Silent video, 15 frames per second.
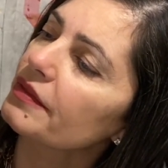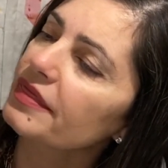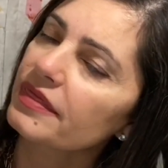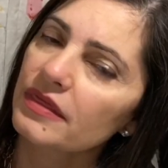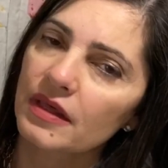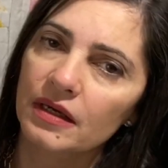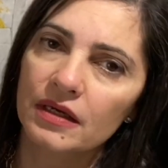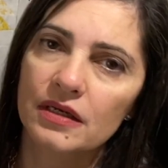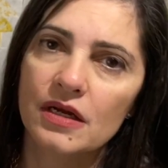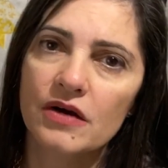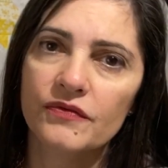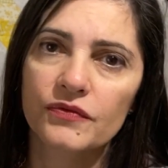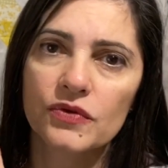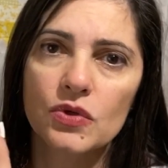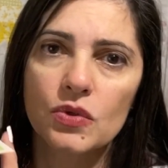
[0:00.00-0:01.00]
thick enough,
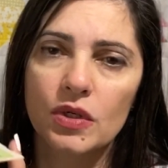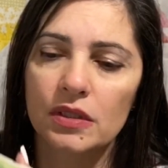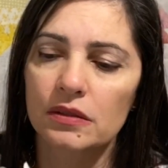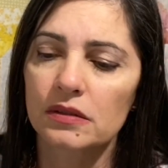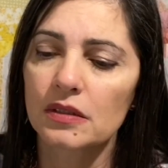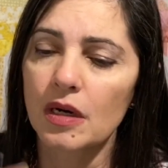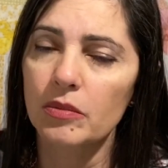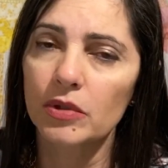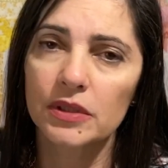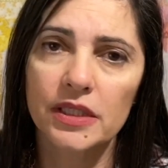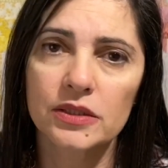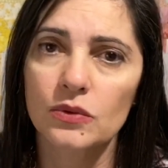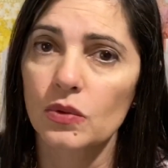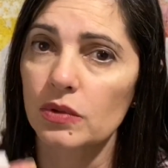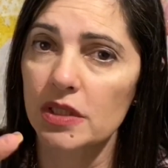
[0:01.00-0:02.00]
you can double it
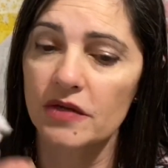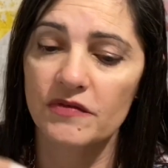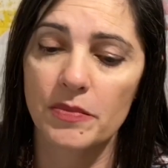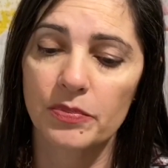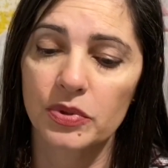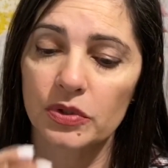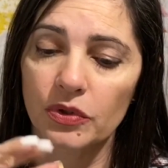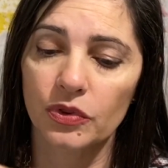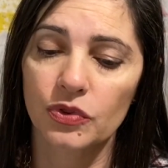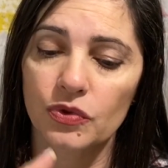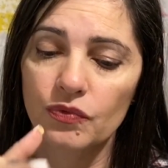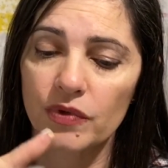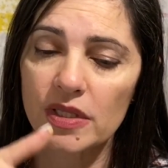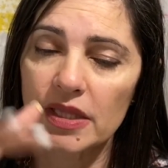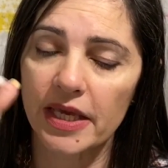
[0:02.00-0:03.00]
or even put
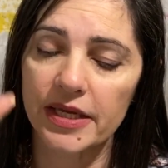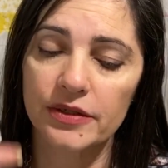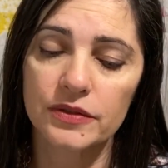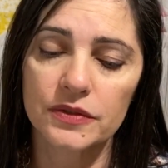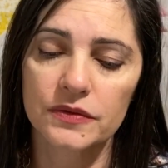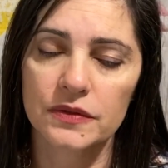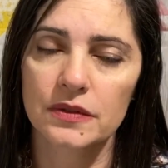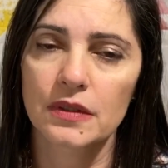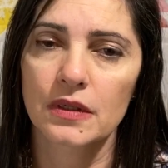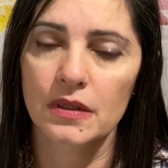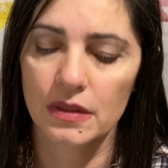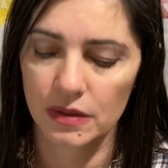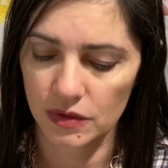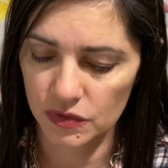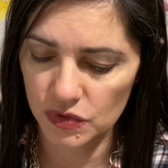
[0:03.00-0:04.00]
3 layers.
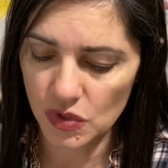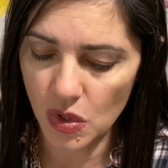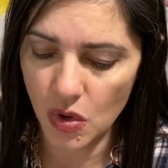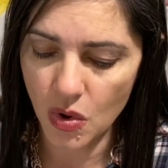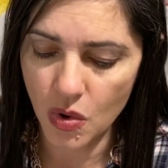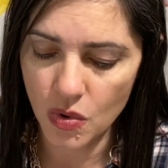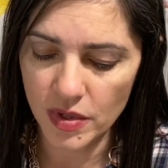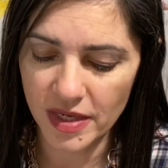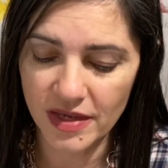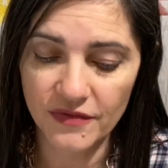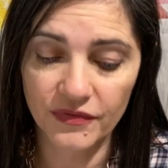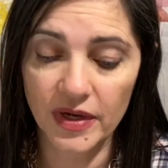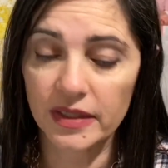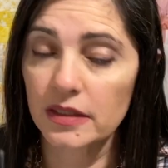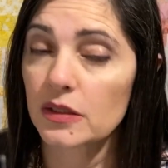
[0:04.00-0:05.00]
So if
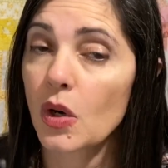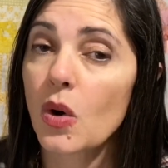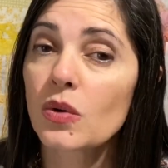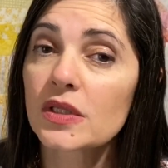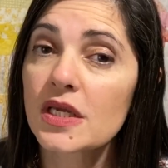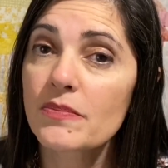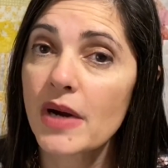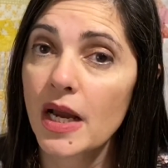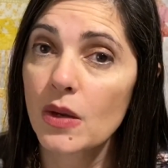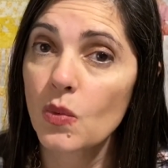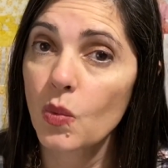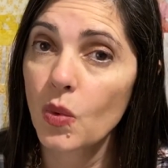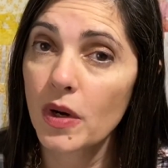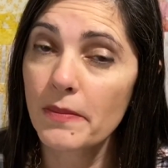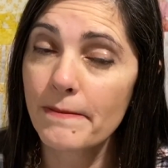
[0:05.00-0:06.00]
I could only buy
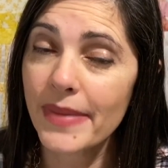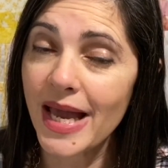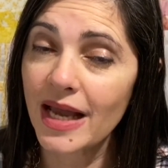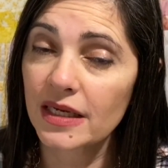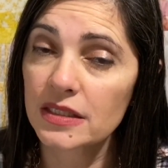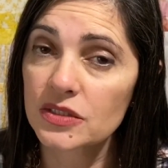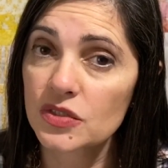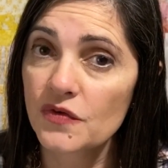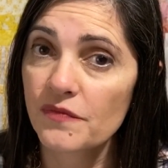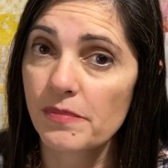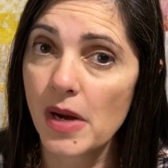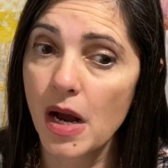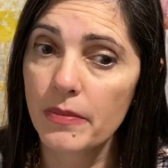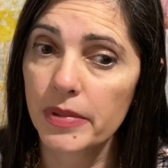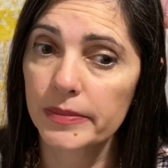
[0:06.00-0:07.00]
1 package of
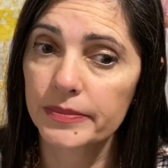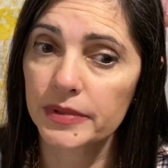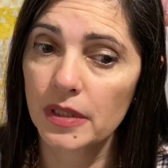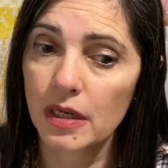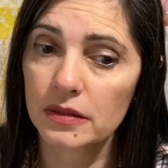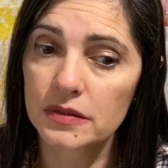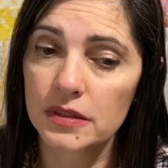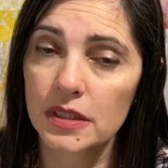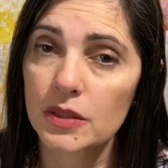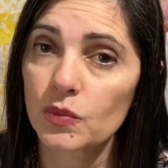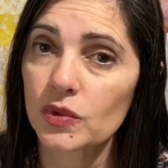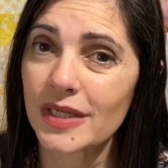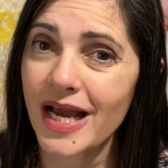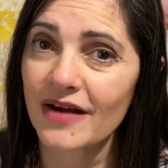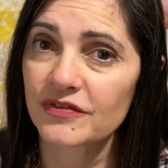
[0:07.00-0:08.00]
pop-up dots, it
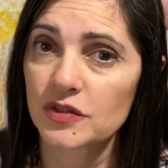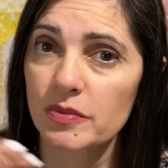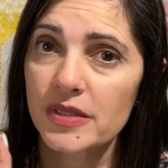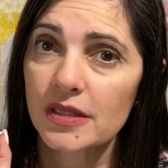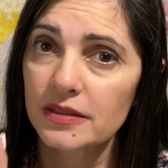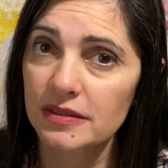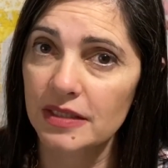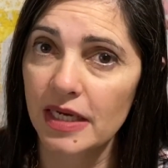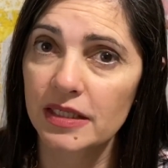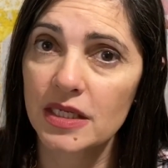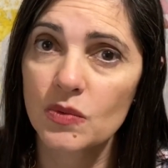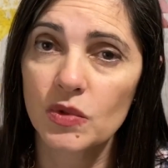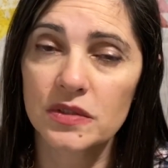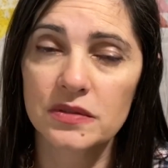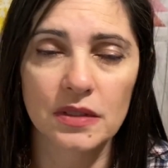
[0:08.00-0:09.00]
would have to be the tiny
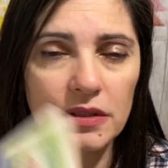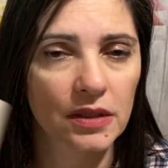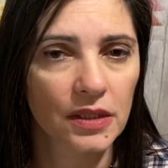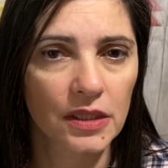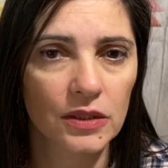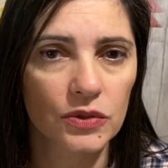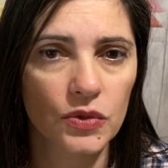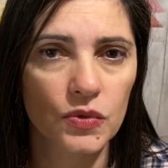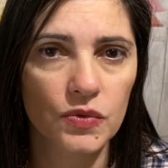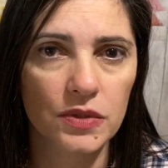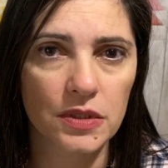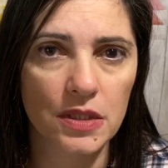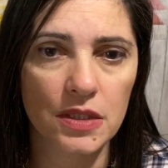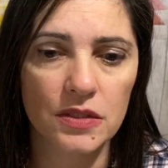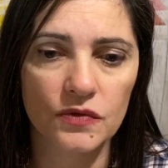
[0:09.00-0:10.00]
ones, then I'll use
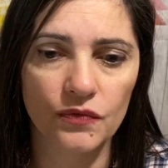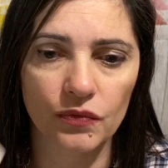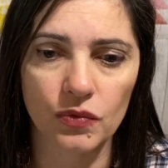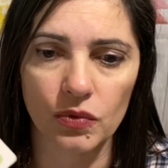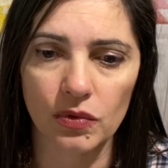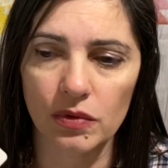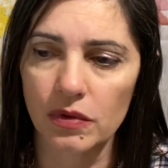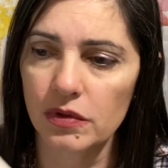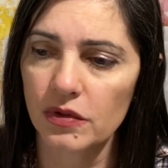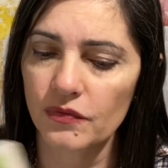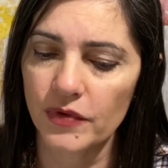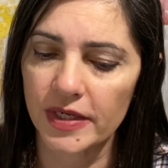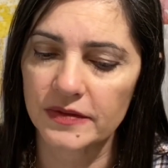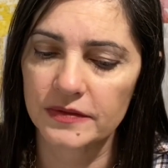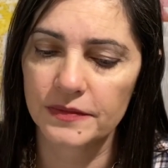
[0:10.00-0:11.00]
these for the
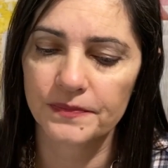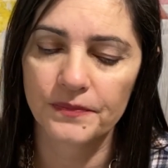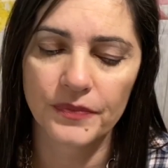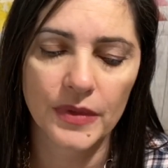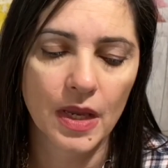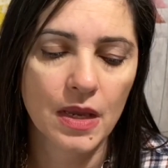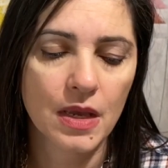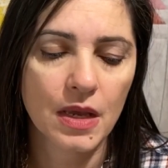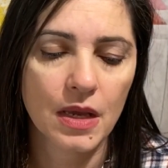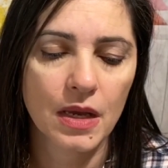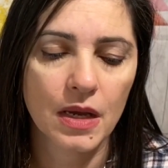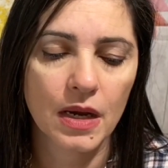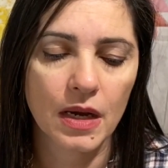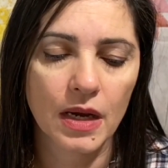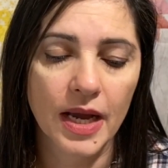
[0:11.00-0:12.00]
rest.
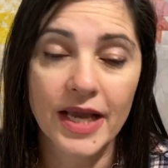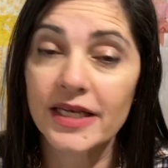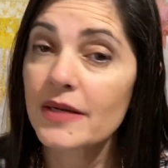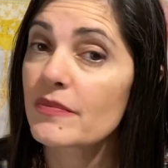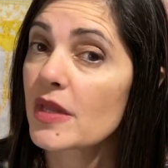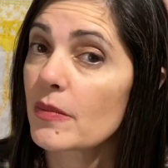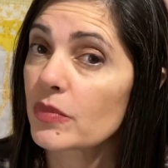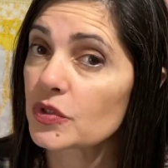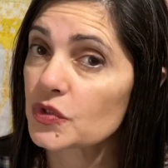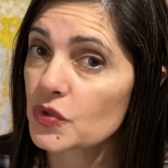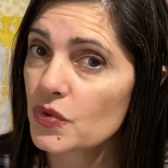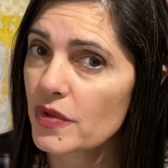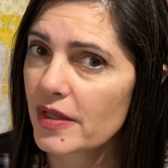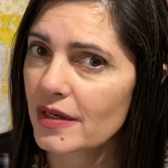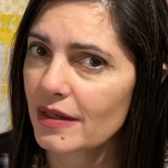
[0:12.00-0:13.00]
Item number 2
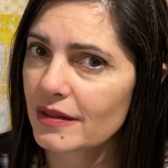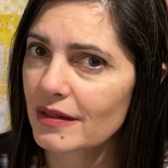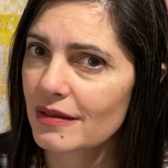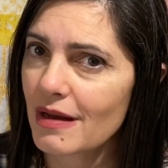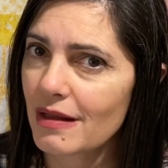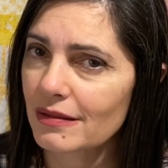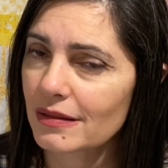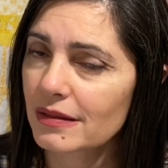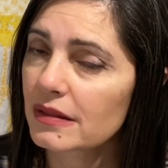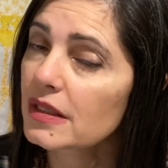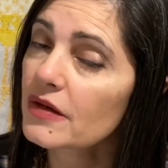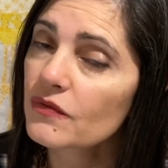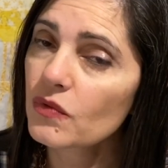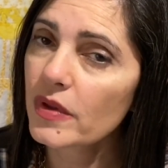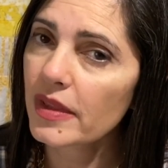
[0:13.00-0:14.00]
that I cannot live
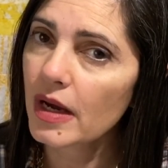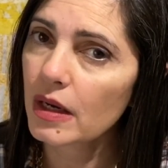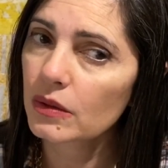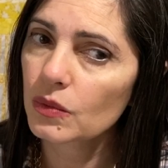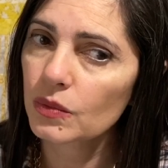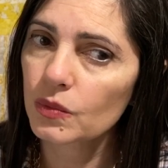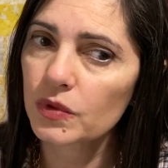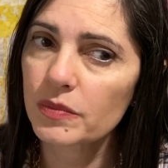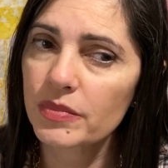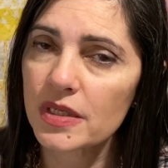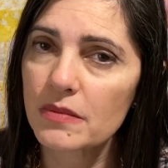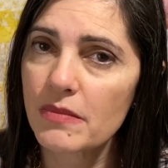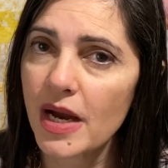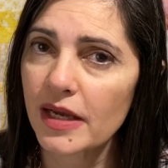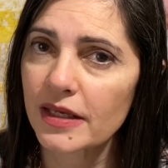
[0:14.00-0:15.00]
without would be
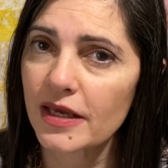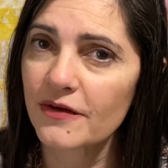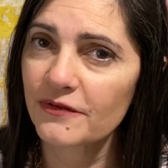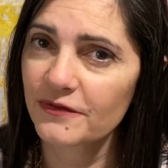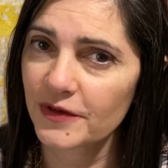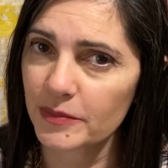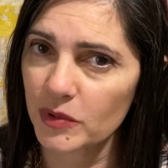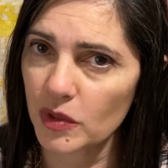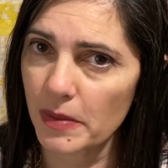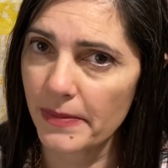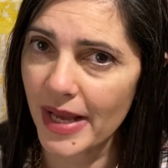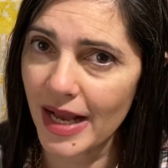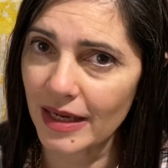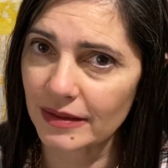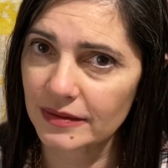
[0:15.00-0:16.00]
my ephemera
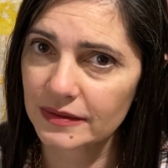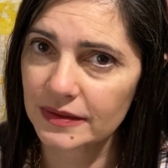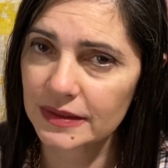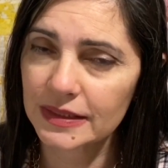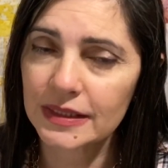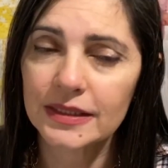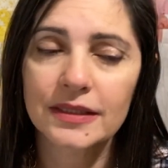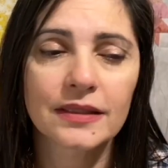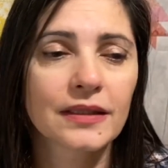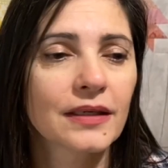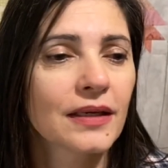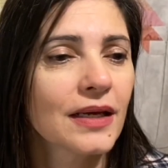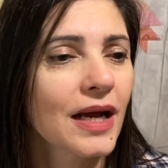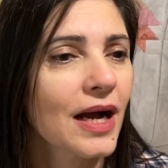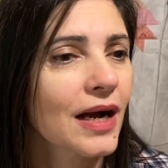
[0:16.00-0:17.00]
packs.
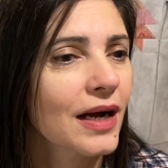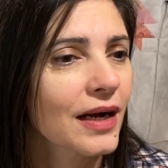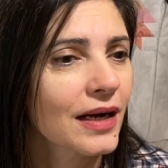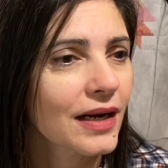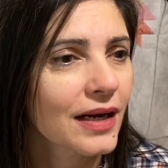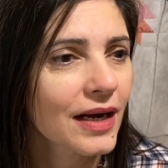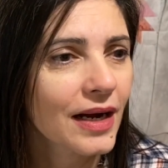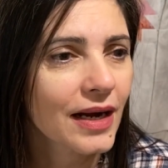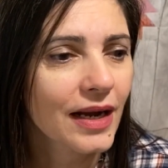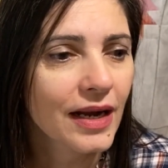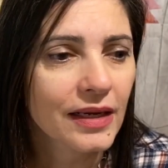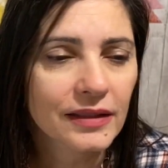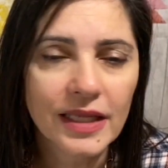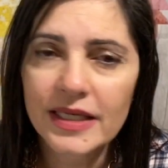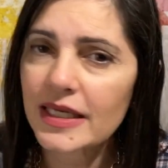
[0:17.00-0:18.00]
I
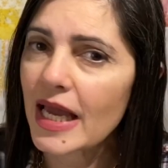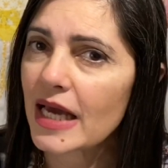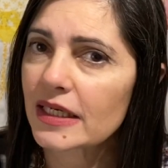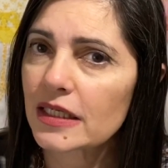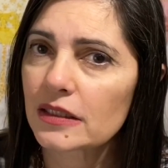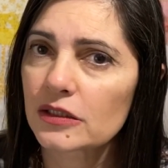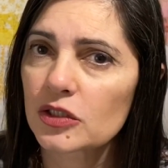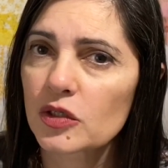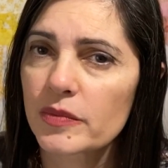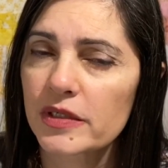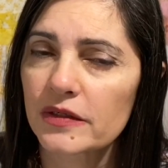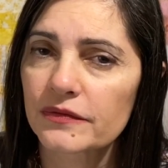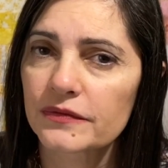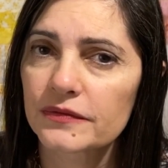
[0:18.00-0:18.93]
like adding a little bit of